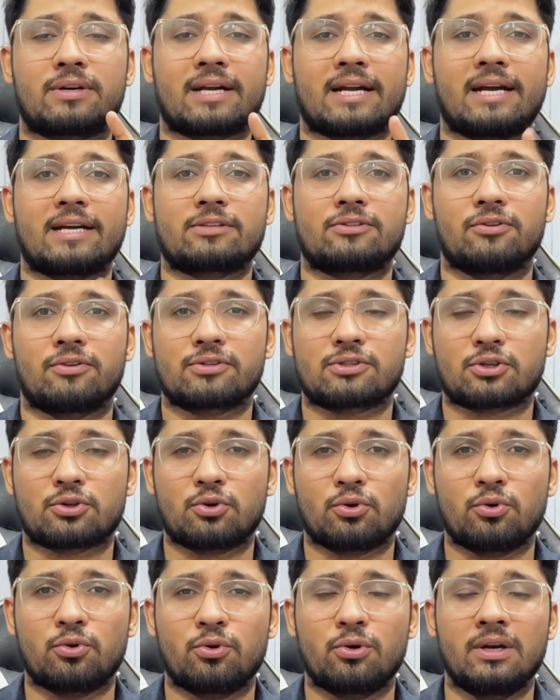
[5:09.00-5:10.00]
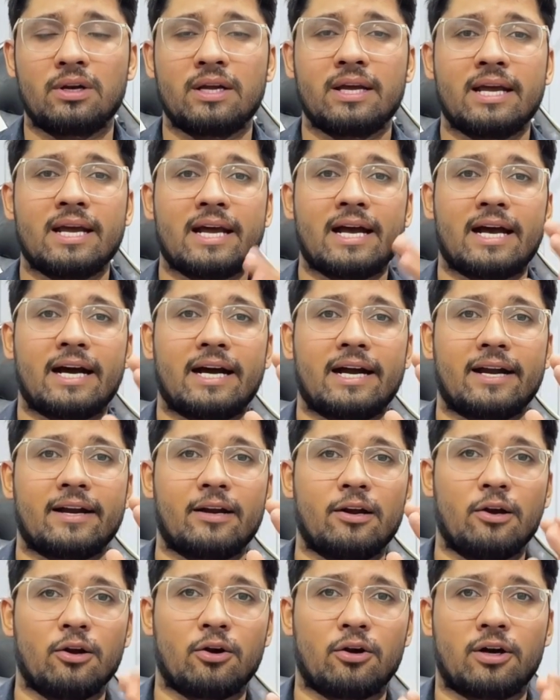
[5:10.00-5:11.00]
tracks your scroll,
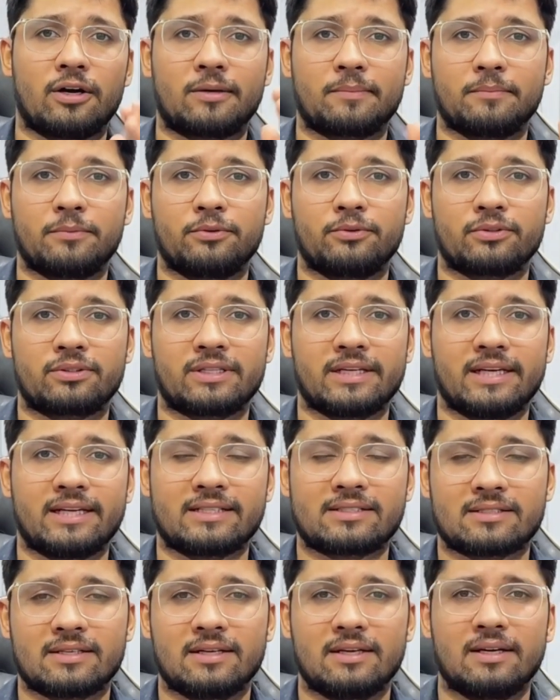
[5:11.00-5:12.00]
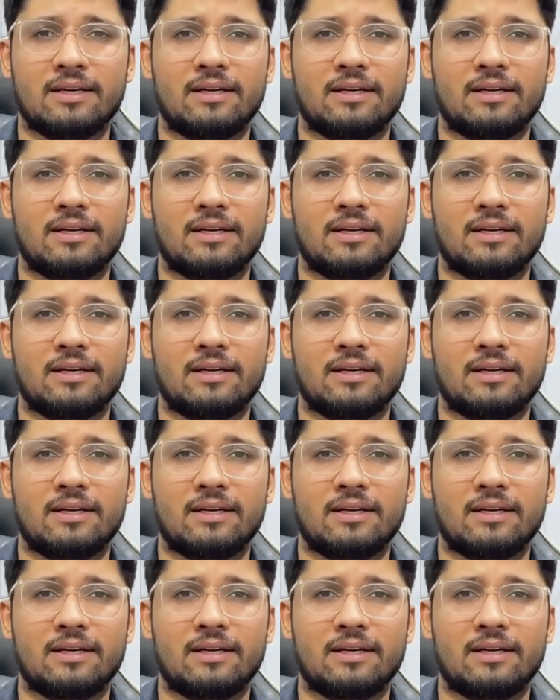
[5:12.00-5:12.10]
and lot more things.